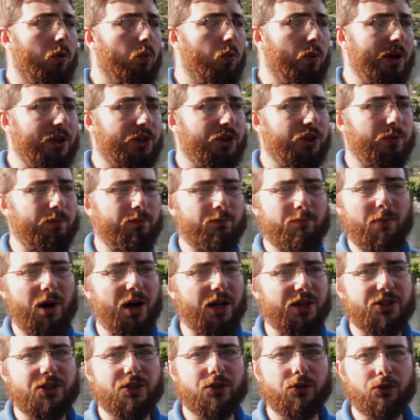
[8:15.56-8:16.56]
with
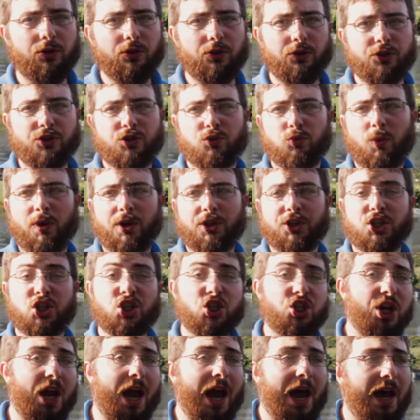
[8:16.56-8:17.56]
mussels, with
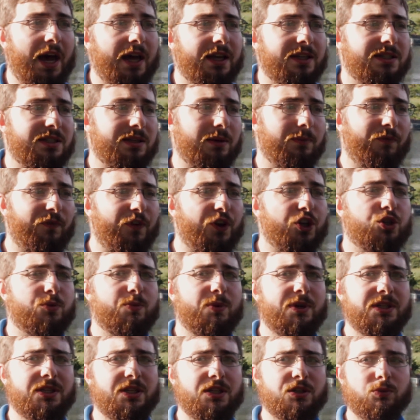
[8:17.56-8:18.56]
shad, some fish
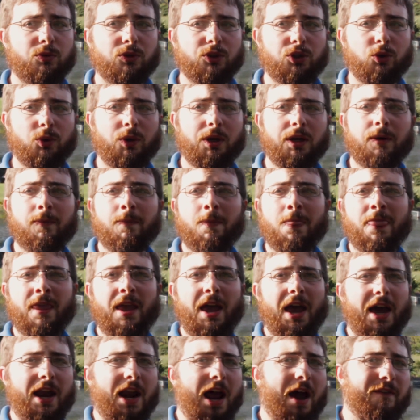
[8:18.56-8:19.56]
species will do it,
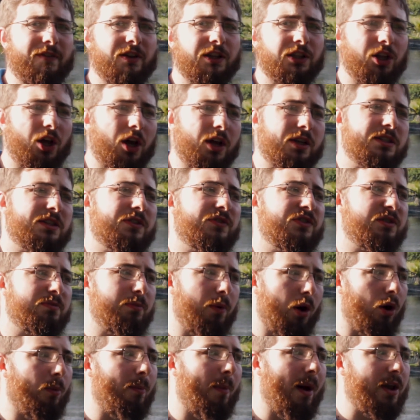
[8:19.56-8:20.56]
and having lots of
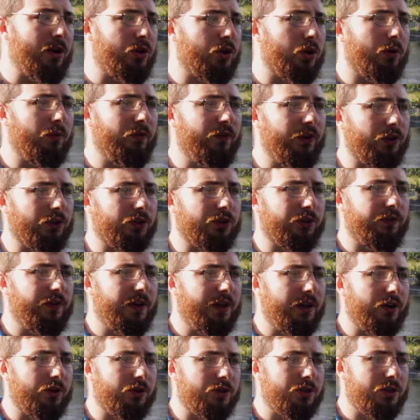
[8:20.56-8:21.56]
small microfilter
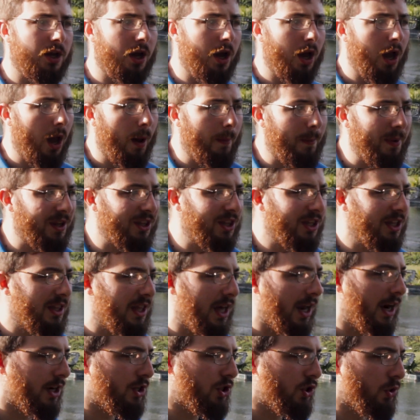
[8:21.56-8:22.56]
feeders. The big thing
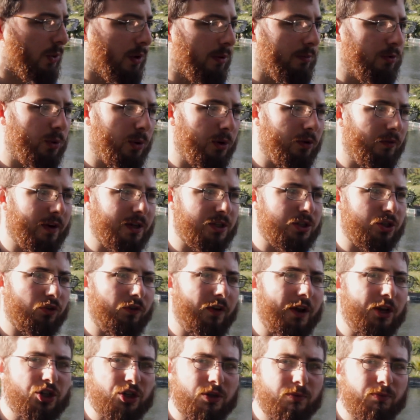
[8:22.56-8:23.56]
that I do when I'm doing
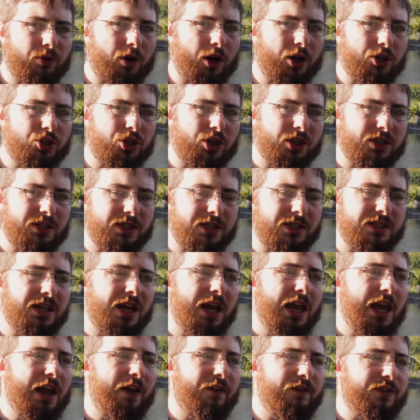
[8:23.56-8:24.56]
restoration projects is
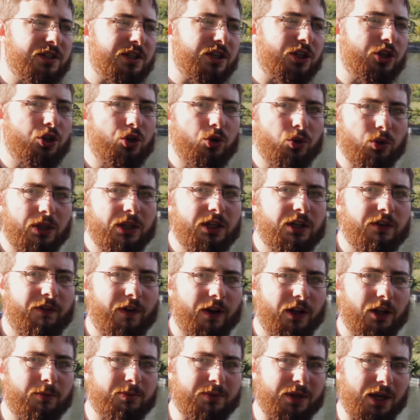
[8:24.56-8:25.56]
if it's a newly
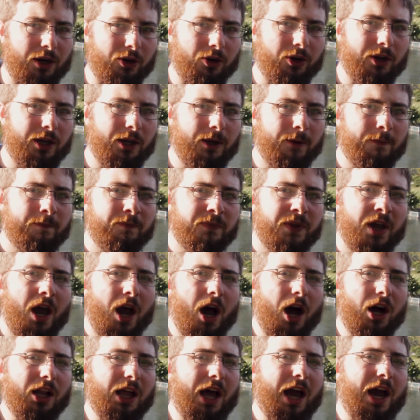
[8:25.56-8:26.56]
developed area, I'll